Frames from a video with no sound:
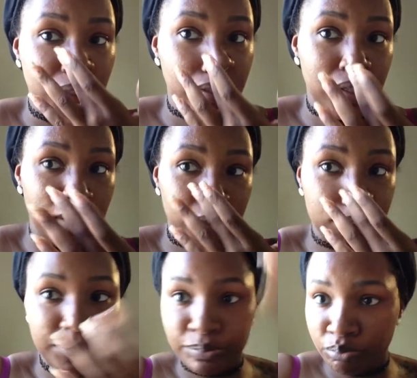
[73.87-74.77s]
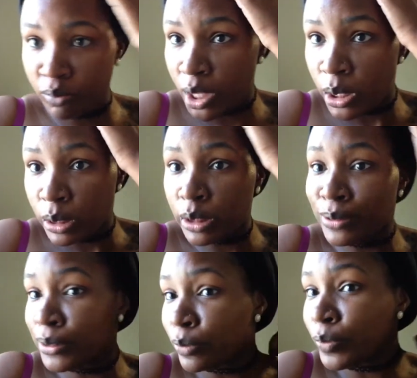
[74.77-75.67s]
you know this
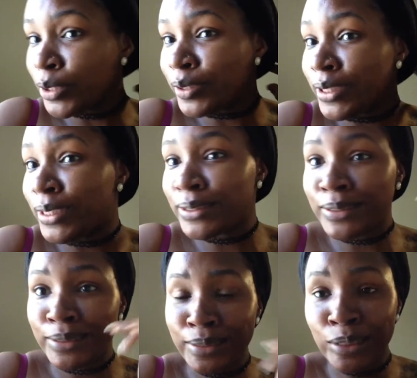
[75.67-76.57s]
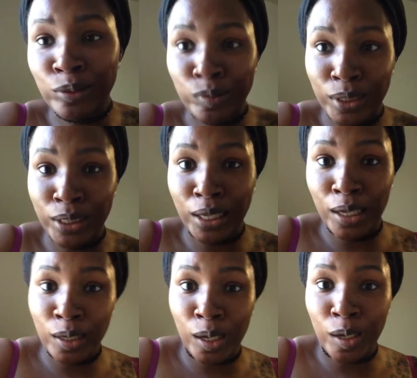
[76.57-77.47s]
is a real easy quick
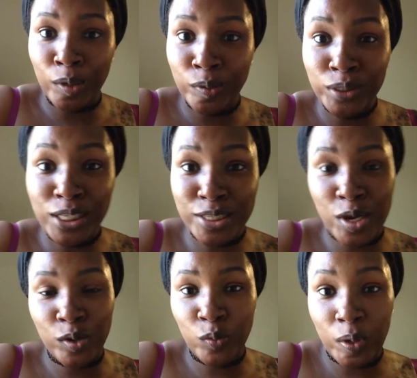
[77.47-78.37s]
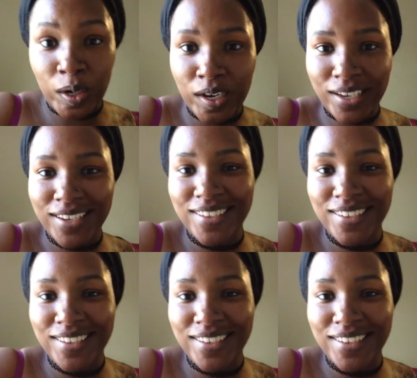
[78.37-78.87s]
and go let's go to work